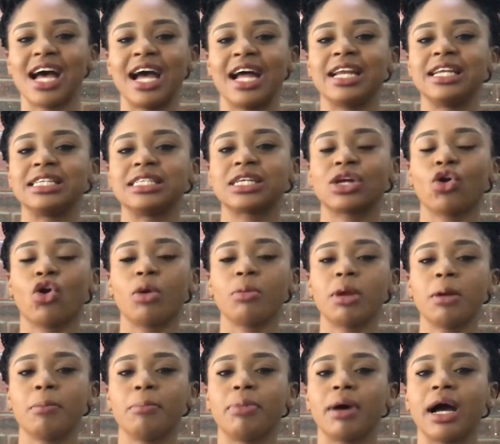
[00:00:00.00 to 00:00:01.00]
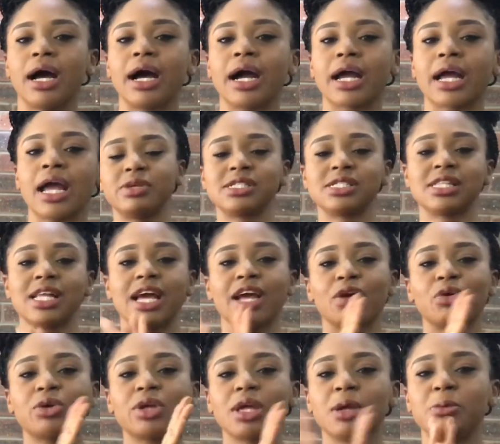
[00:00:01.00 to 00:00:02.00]
and coming back is
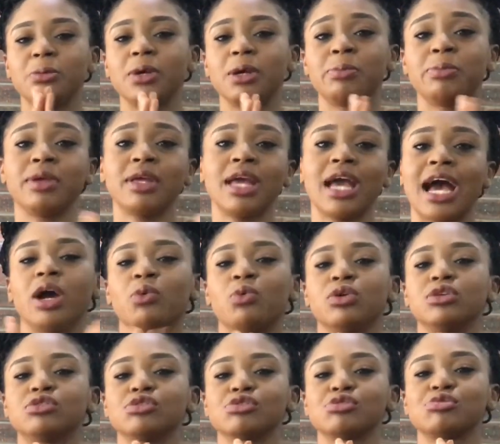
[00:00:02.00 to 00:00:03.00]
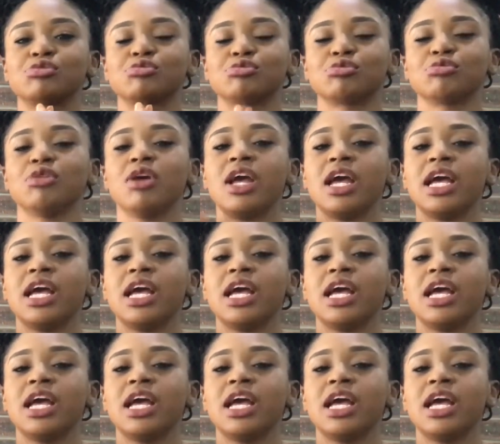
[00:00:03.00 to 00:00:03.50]
like, okay baby, I want us to